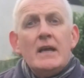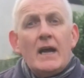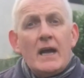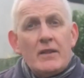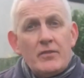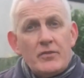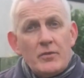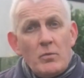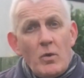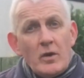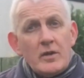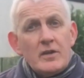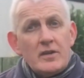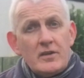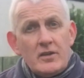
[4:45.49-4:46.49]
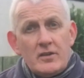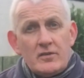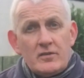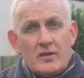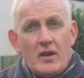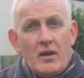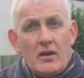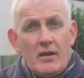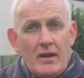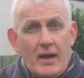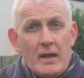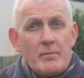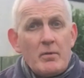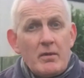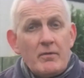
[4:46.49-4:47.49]
and the ones that are
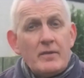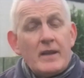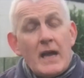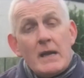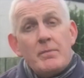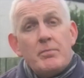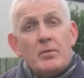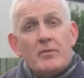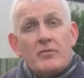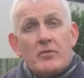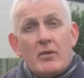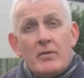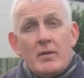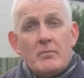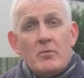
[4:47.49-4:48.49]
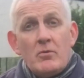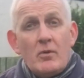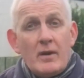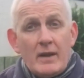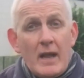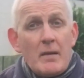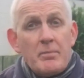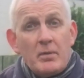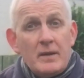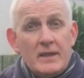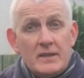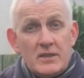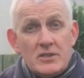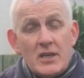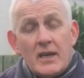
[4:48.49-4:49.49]
able and capable of growing more happily in
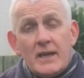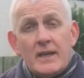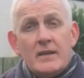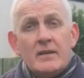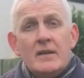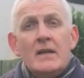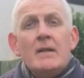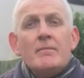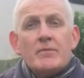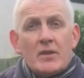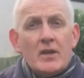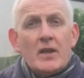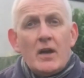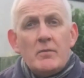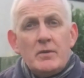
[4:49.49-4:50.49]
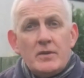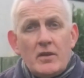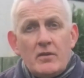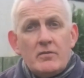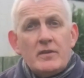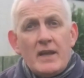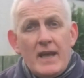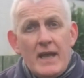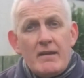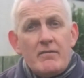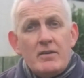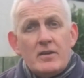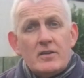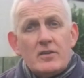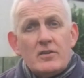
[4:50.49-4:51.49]
the shade can go in those
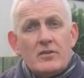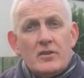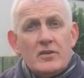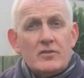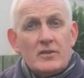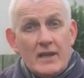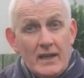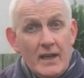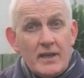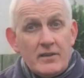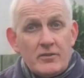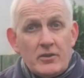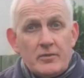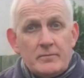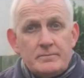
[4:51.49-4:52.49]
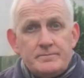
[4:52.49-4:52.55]
areas that get less sun.